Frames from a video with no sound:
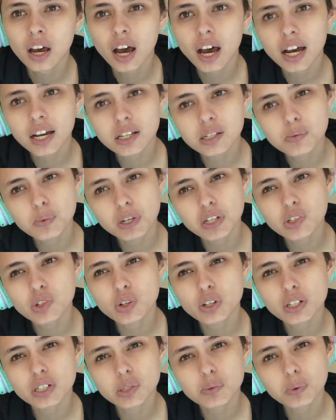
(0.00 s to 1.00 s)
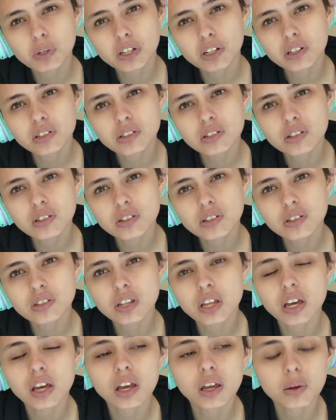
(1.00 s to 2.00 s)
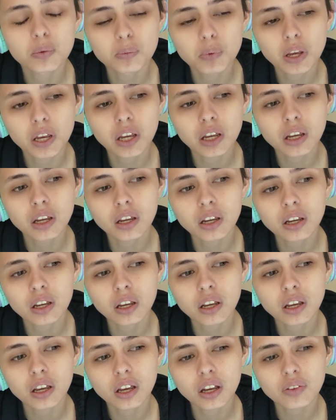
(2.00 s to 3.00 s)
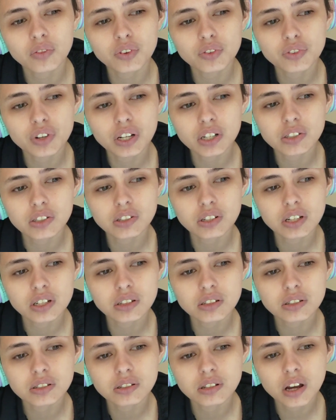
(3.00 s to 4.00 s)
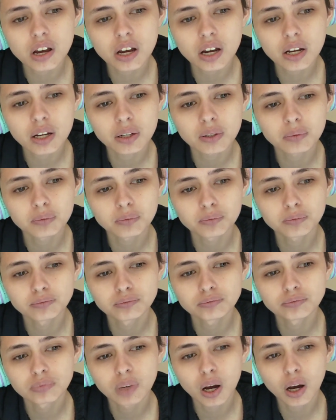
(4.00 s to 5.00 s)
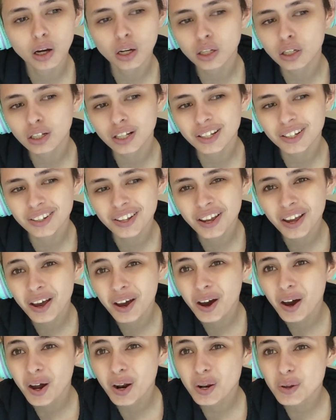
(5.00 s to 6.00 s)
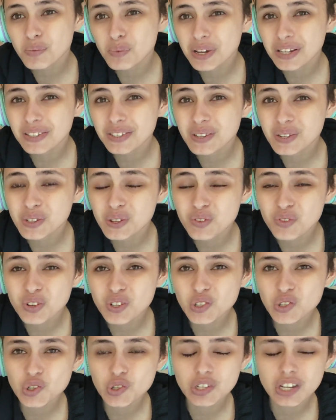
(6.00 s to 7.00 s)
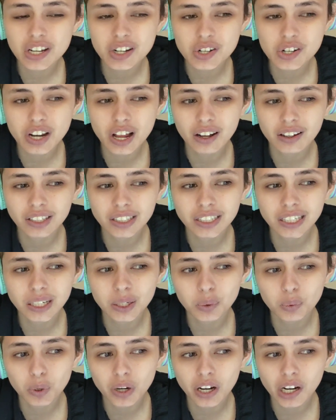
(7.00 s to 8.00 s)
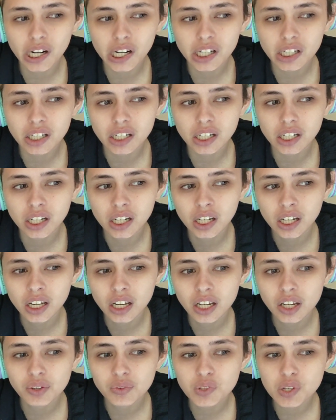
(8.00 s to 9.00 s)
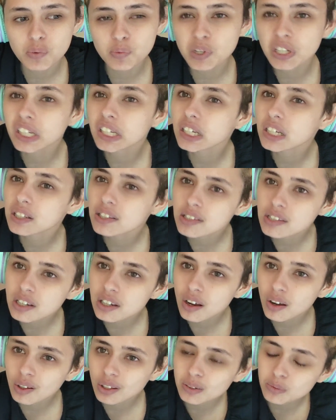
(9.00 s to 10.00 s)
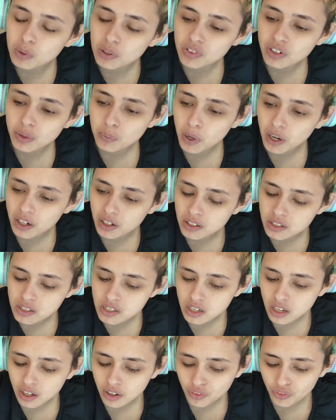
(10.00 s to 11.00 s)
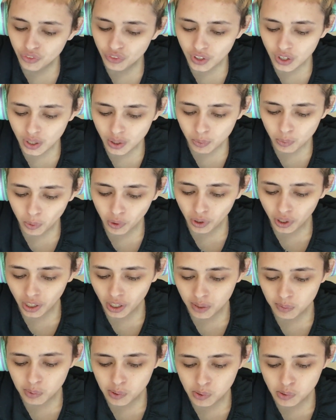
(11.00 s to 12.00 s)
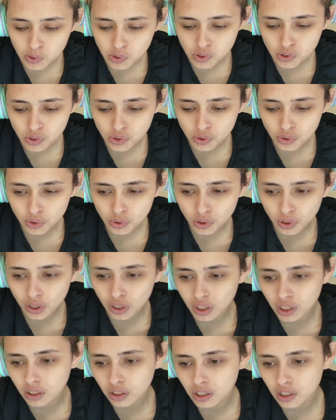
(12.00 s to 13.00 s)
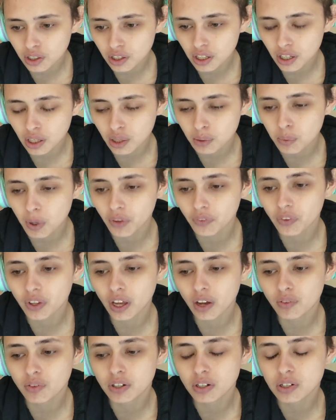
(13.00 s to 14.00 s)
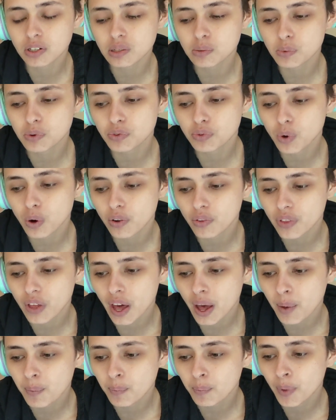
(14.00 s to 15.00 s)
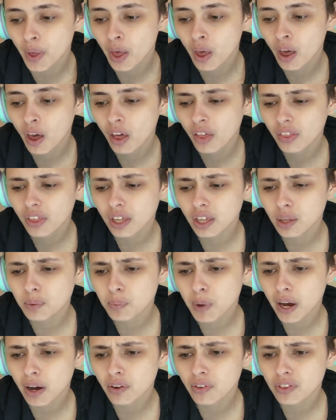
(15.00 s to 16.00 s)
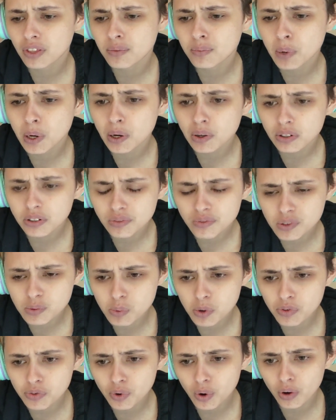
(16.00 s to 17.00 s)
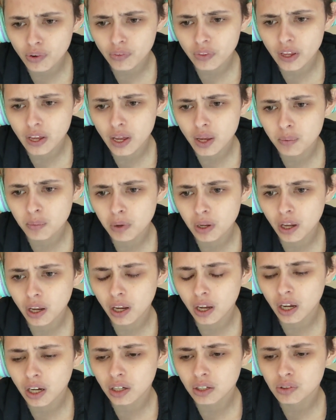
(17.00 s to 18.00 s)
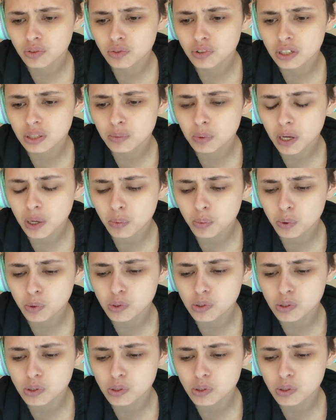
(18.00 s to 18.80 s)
aspects or experiences that may have affected us on a on a basis of intersectionality, where if somebody didn't see all the moving parts, if they weren't able to critically think about the evidence before them, think about the motives before them, and really be able